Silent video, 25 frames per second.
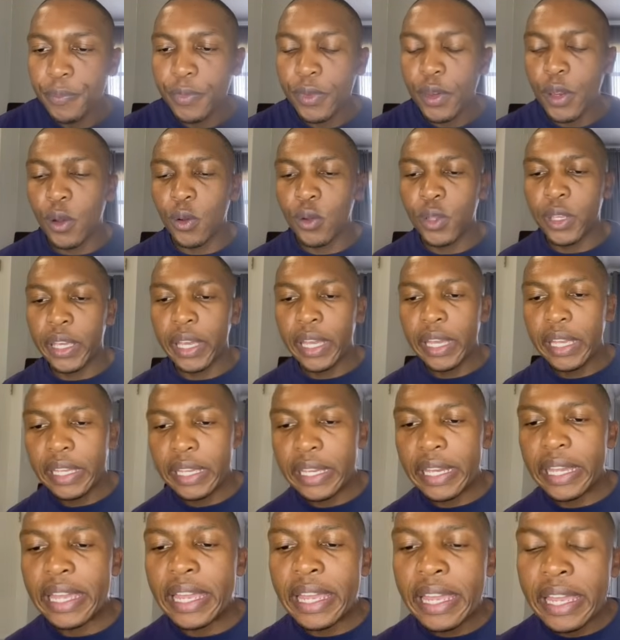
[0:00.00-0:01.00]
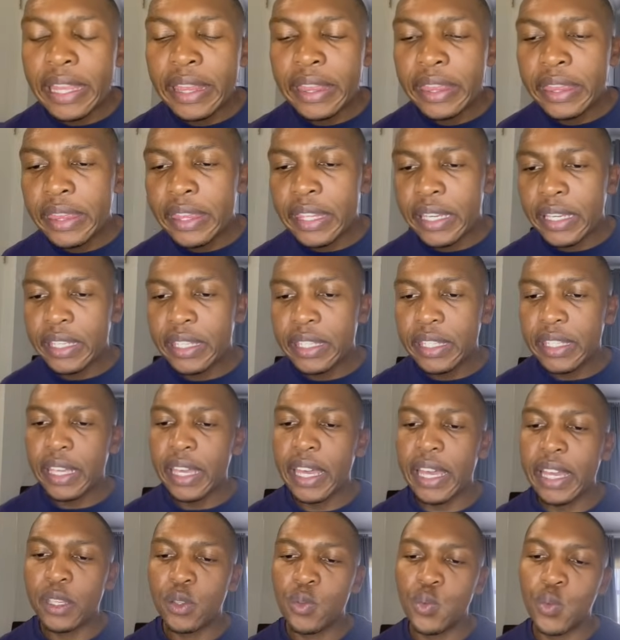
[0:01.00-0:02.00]
okay? In this
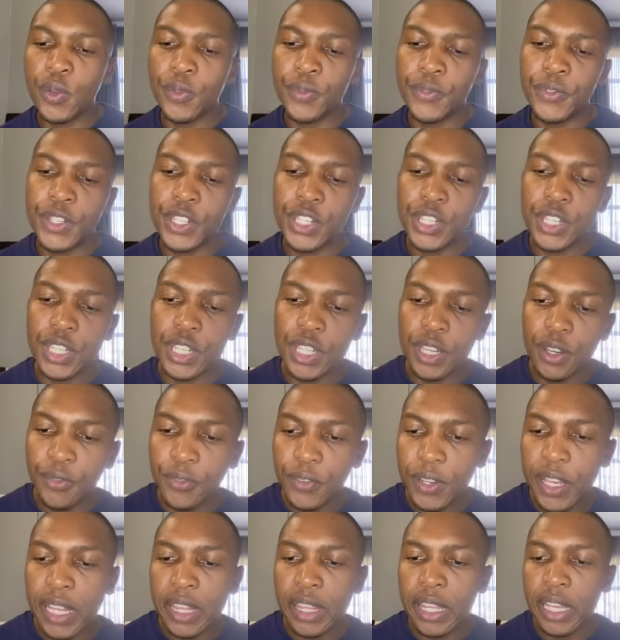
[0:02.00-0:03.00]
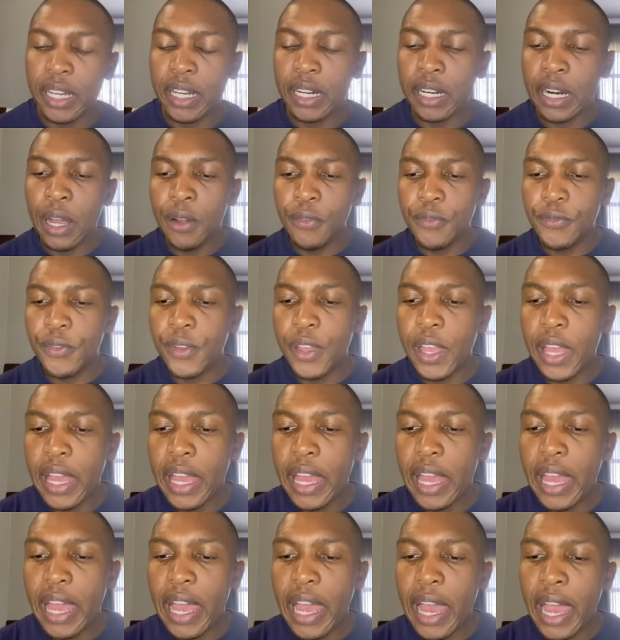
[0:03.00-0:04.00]
case, we've shifted the graph
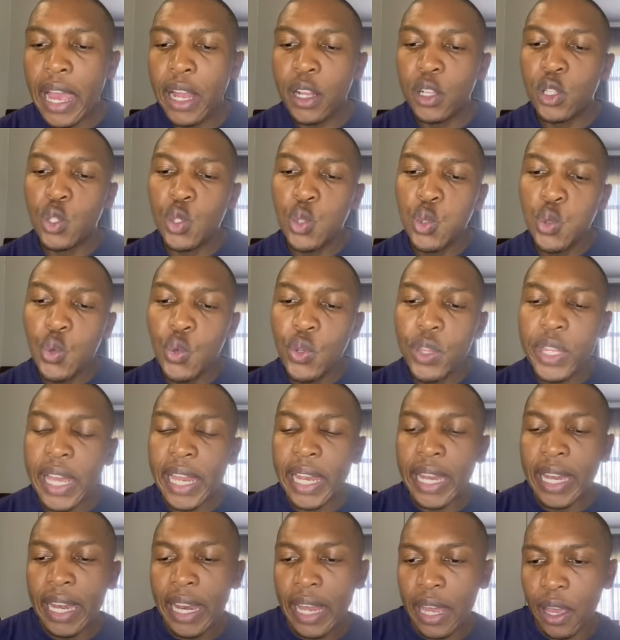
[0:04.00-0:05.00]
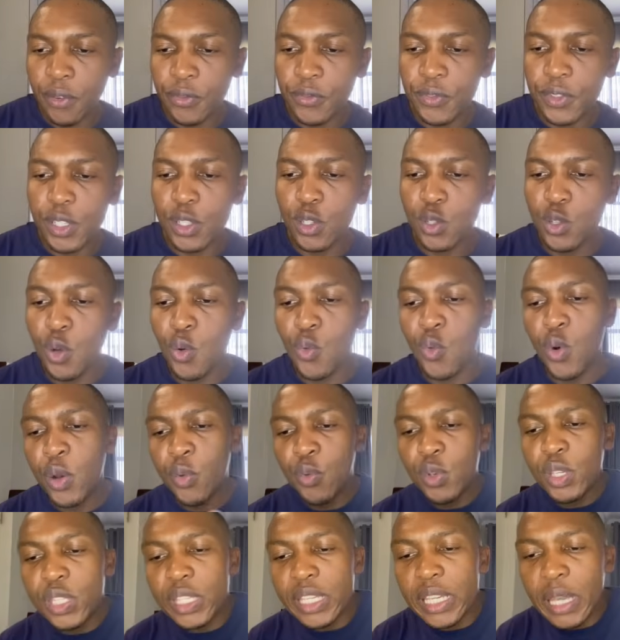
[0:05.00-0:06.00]
to the left. So when
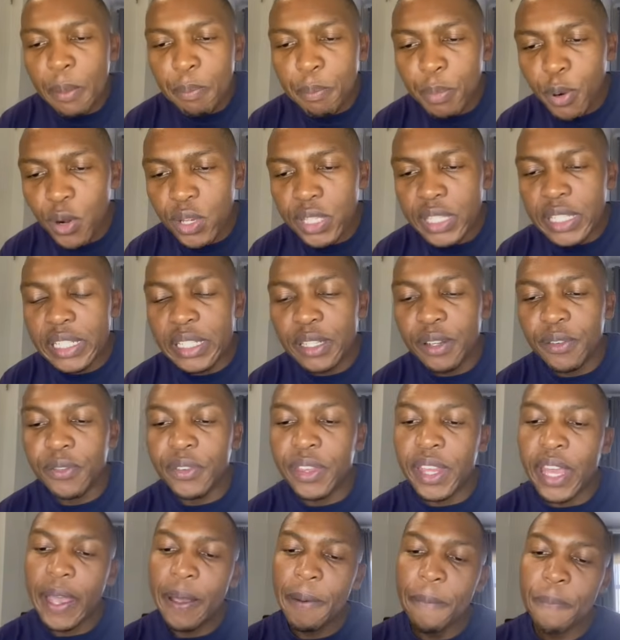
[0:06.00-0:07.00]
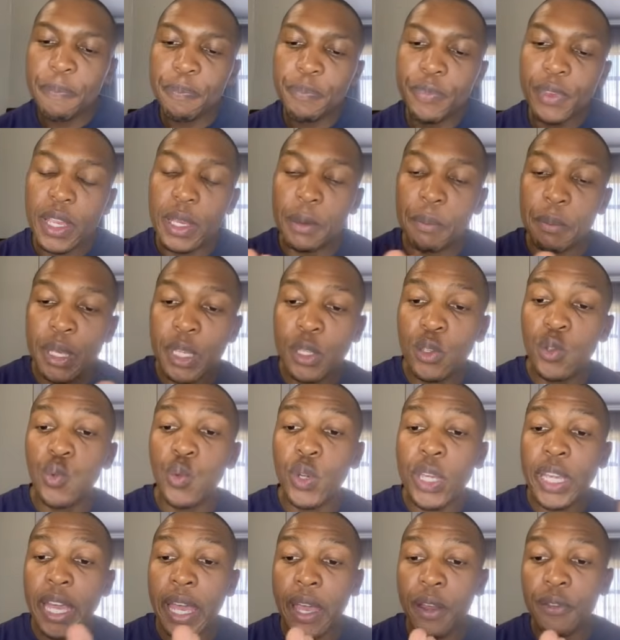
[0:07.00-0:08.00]
we see a positive there, it means
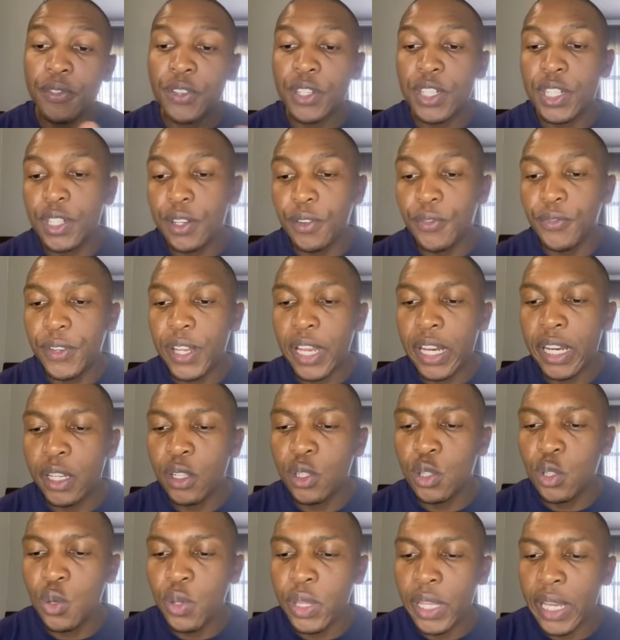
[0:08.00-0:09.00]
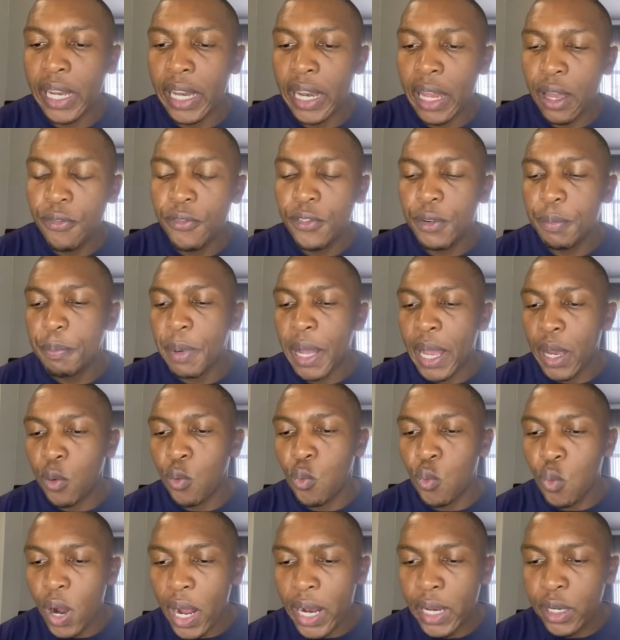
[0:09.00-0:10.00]
we have shifted it to the left by
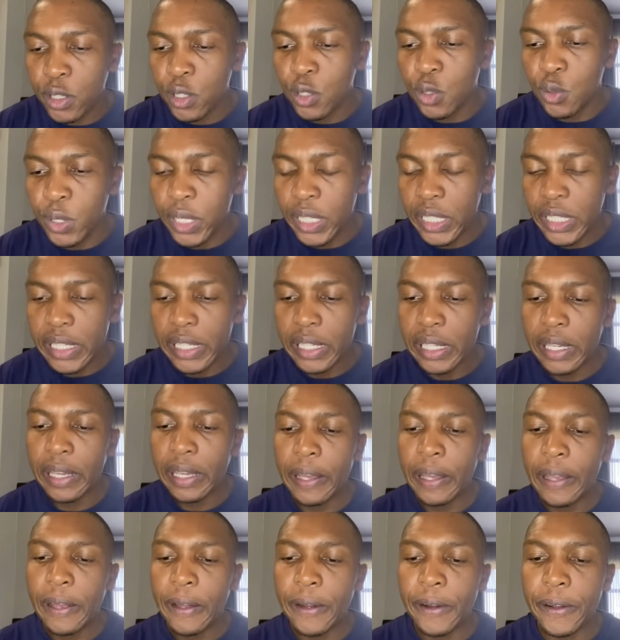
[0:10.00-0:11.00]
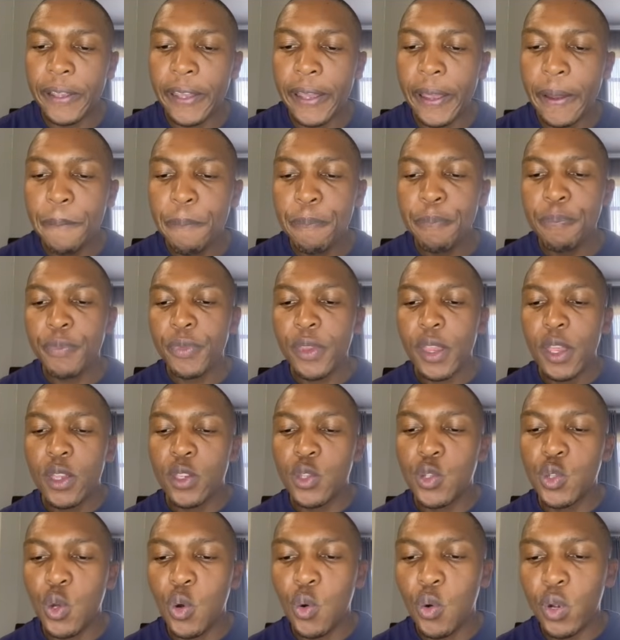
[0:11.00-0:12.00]
1 unit, okay?
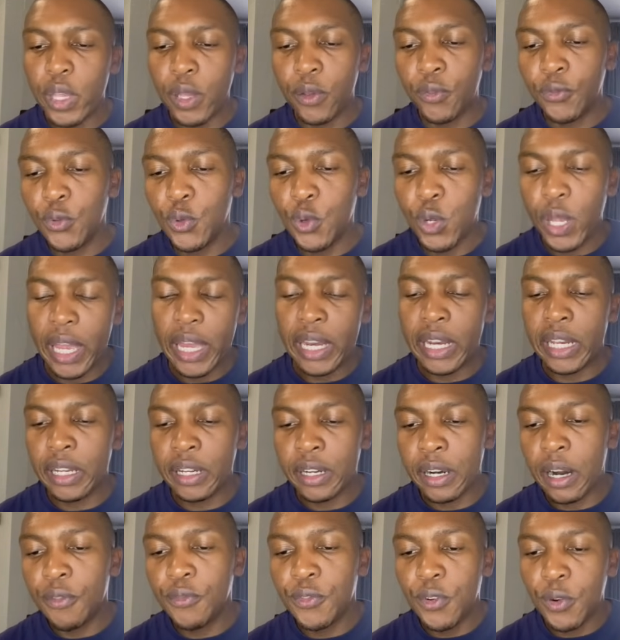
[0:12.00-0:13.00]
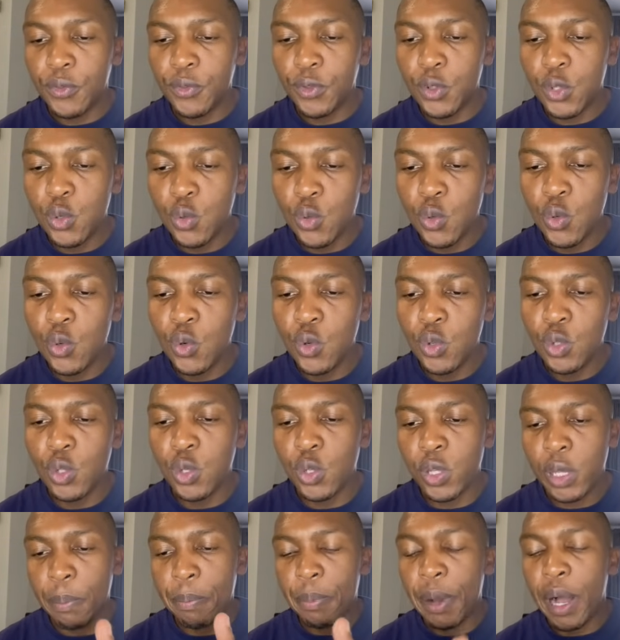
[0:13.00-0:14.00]
So if you had a graph of 2 to
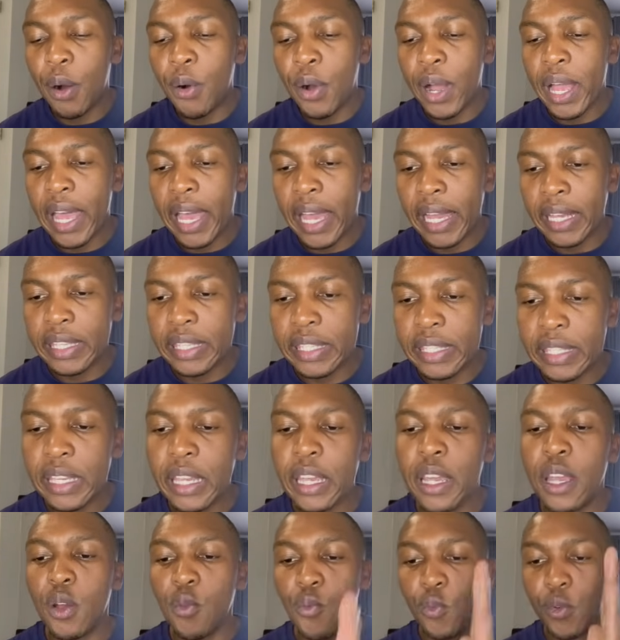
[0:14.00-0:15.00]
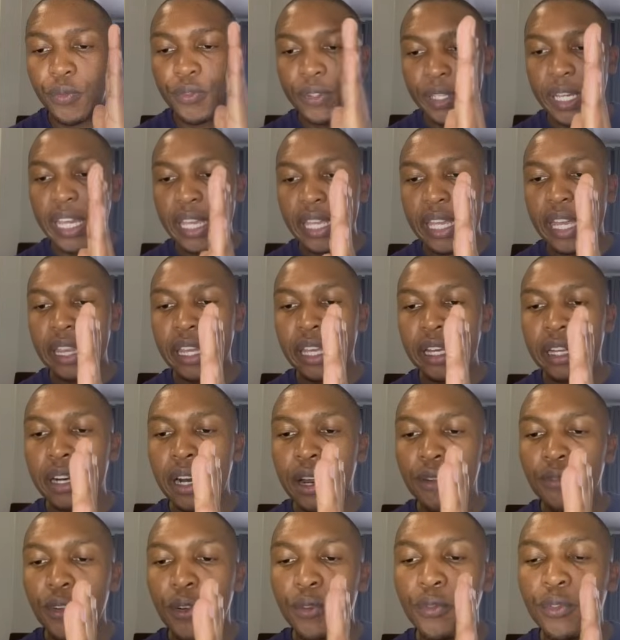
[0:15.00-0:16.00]
the power x, we've taken the
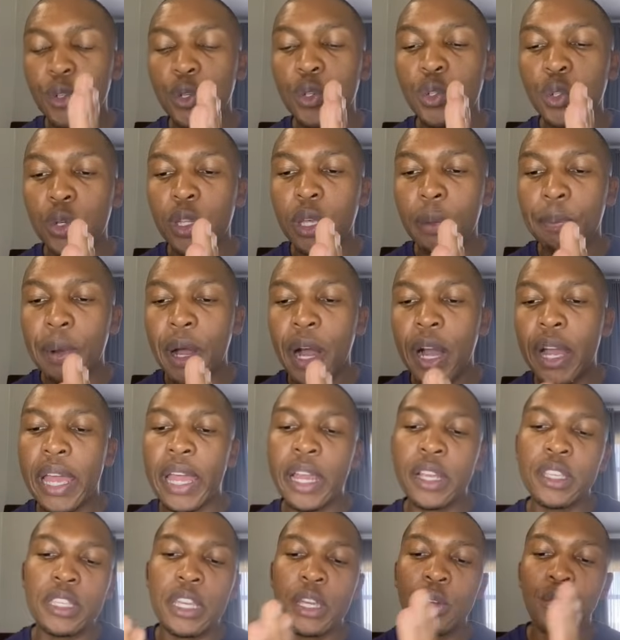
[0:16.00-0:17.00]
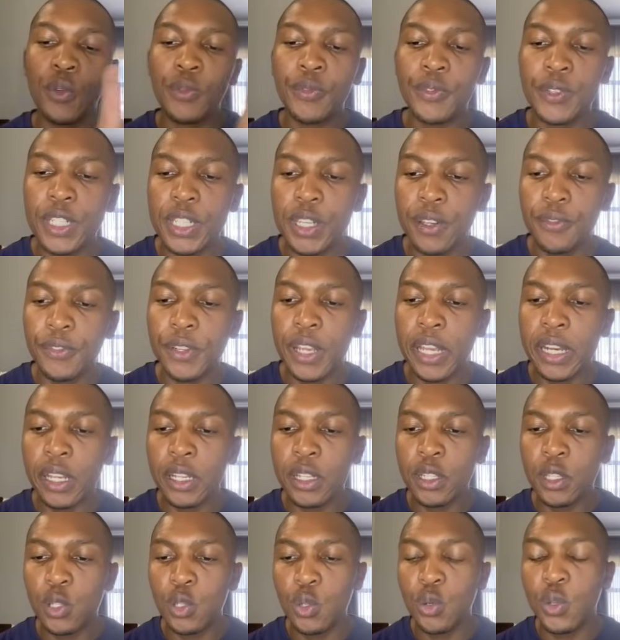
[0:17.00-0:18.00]
graph of 2 to the power x and we've shifted
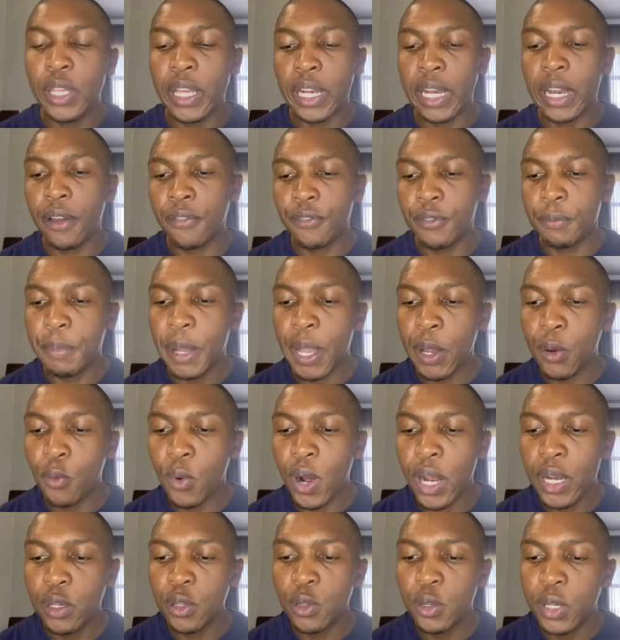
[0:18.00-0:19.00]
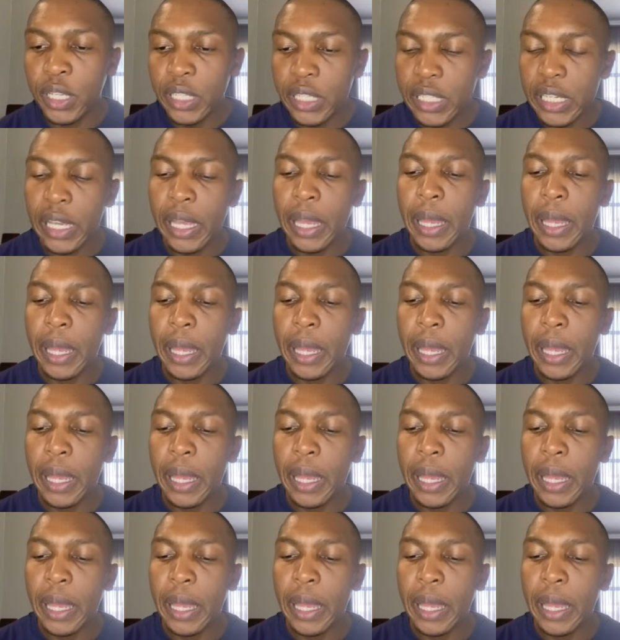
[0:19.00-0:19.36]
it to the left by 1 unit.